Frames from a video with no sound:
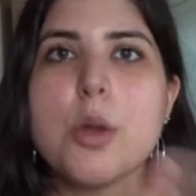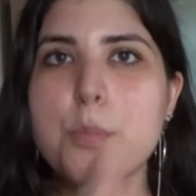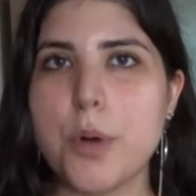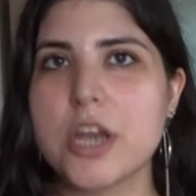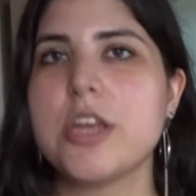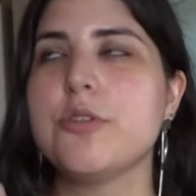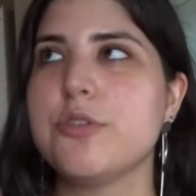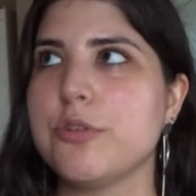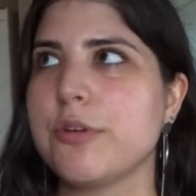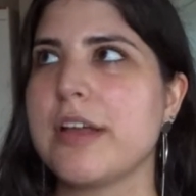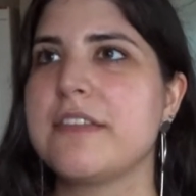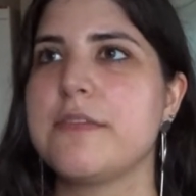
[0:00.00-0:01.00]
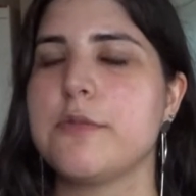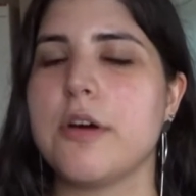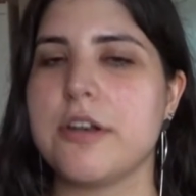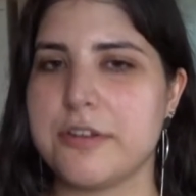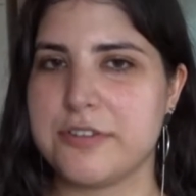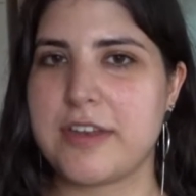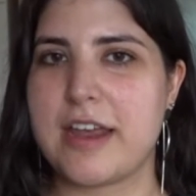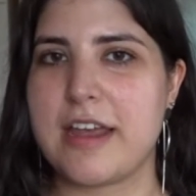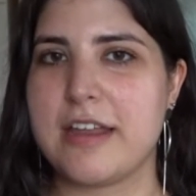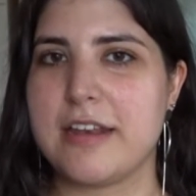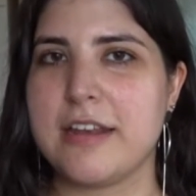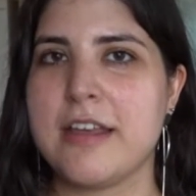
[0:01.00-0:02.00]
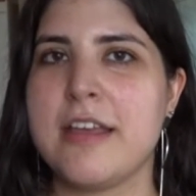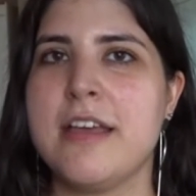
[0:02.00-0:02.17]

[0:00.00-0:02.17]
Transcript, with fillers: but you do get to understand